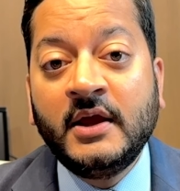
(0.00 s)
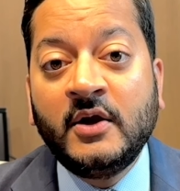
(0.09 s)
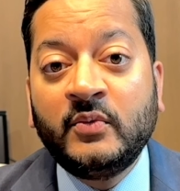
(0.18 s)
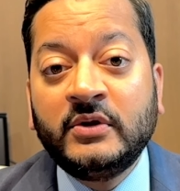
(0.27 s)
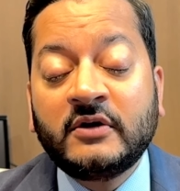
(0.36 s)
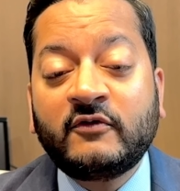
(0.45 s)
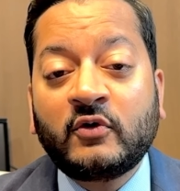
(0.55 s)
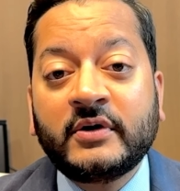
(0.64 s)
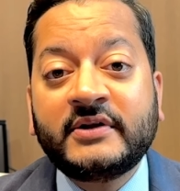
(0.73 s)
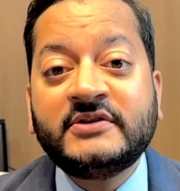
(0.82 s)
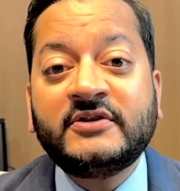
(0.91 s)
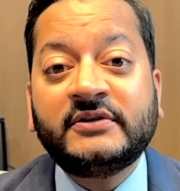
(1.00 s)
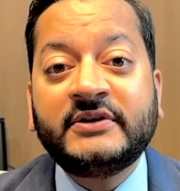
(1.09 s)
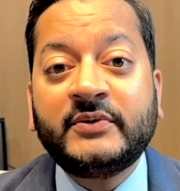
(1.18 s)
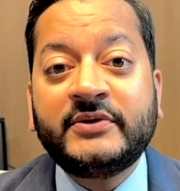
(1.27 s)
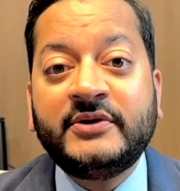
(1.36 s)
We look forward to
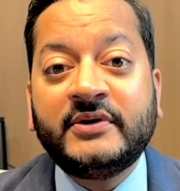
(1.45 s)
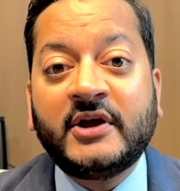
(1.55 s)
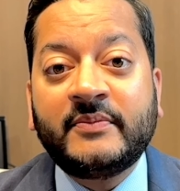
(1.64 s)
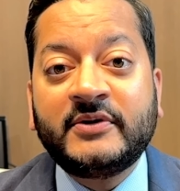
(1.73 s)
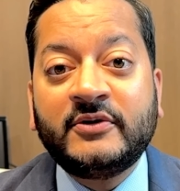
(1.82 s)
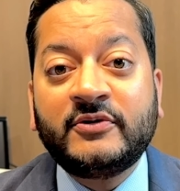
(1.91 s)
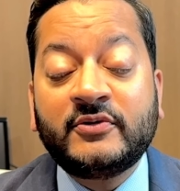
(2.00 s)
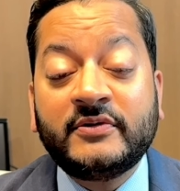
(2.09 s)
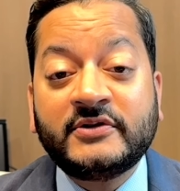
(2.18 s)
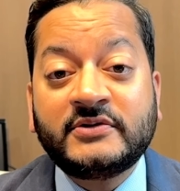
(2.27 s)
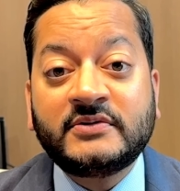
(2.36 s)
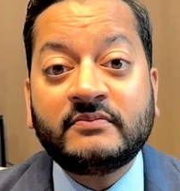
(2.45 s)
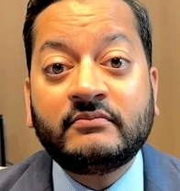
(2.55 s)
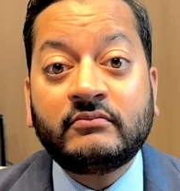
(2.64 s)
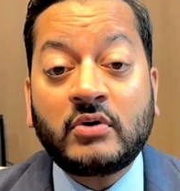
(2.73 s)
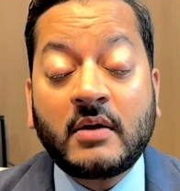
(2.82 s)
consulting with you and helping you through this
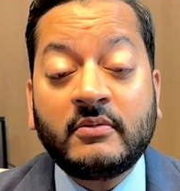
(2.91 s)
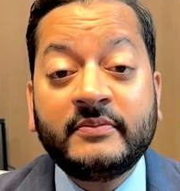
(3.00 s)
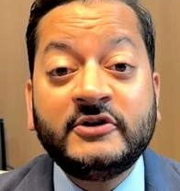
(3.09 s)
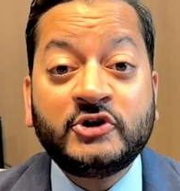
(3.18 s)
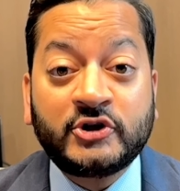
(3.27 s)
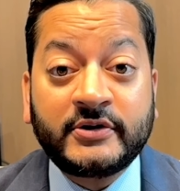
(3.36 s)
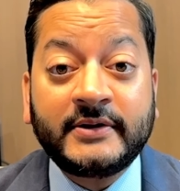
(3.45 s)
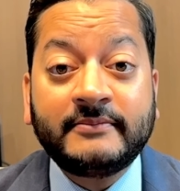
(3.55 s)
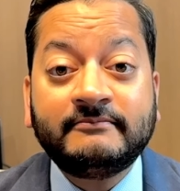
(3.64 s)
problem and journey.